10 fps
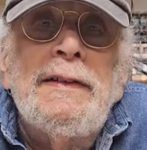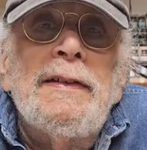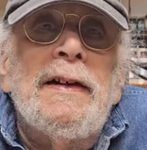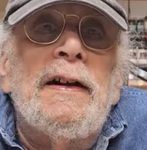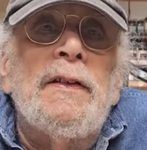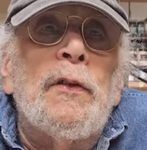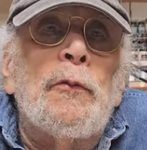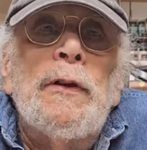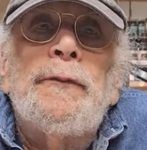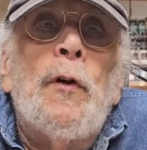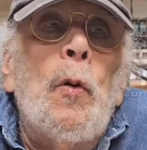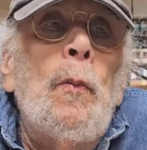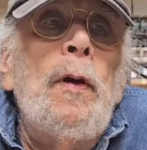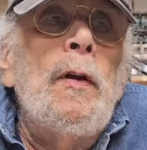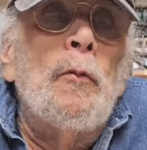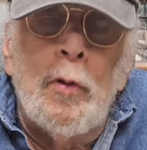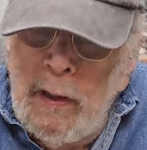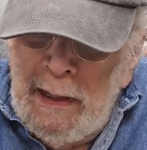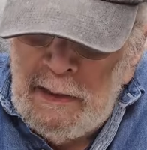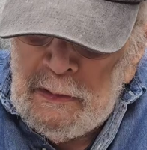Okay. The red foam will
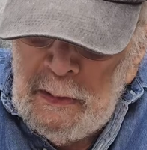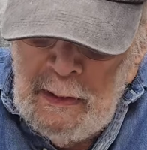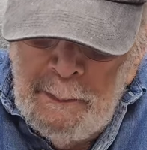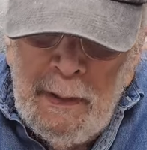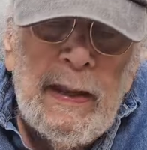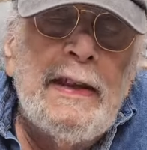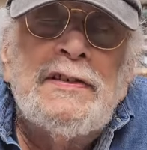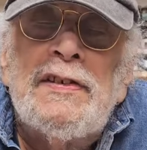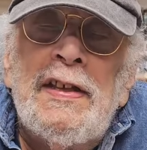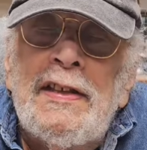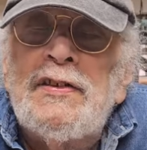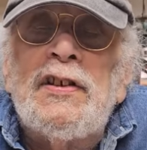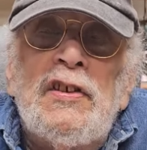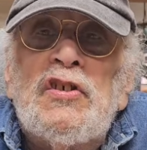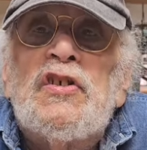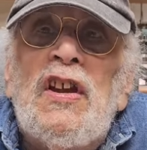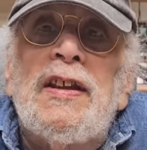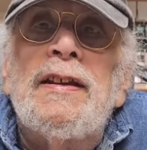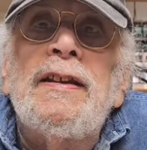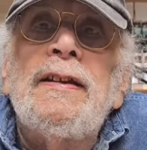last, but it has a tendency to
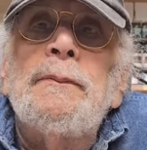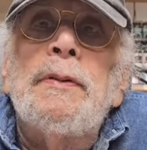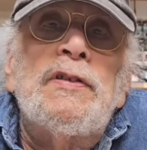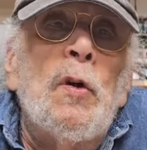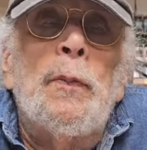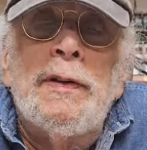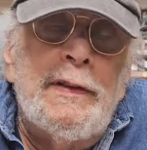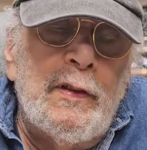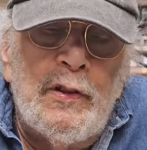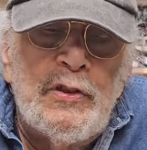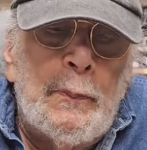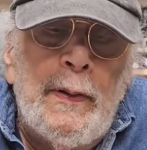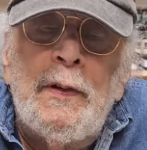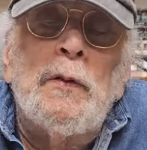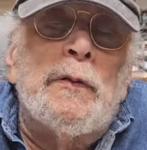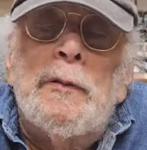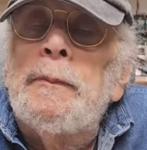stain. But it's no big deal because you paint over it.